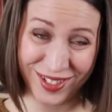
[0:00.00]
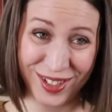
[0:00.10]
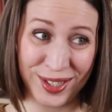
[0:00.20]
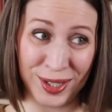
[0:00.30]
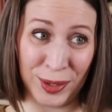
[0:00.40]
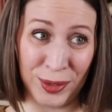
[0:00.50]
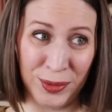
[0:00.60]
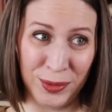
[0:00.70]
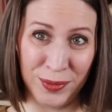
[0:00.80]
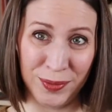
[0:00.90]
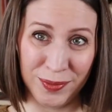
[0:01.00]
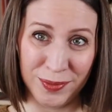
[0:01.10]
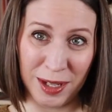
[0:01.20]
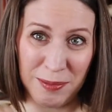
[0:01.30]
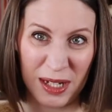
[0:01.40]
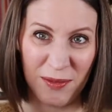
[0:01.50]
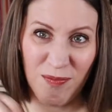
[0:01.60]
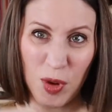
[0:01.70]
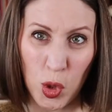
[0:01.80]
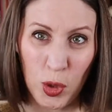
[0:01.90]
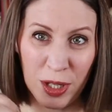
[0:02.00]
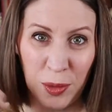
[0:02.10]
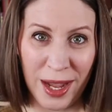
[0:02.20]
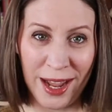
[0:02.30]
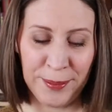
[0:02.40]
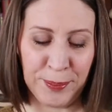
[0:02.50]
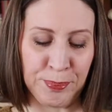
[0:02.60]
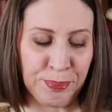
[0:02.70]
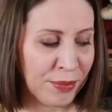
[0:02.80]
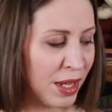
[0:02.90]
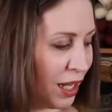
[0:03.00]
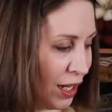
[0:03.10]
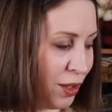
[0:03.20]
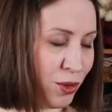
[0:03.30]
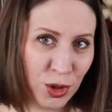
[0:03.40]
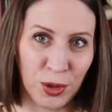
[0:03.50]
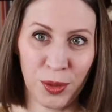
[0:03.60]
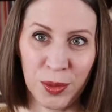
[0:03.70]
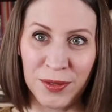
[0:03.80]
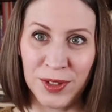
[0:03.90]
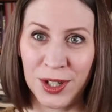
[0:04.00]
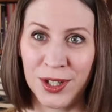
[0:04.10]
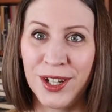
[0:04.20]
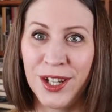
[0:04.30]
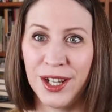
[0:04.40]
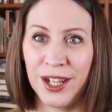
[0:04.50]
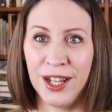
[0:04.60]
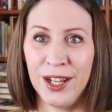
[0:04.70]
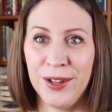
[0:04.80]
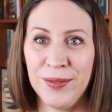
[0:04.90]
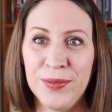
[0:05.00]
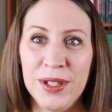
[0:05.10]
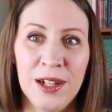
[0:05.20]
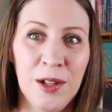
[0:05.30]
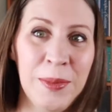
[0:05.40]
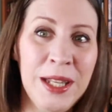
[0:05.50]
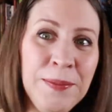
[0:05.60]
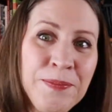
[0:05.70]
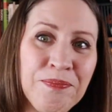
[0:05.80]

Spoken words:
So I've been hooking away and I'll show you what I've done in a little bit.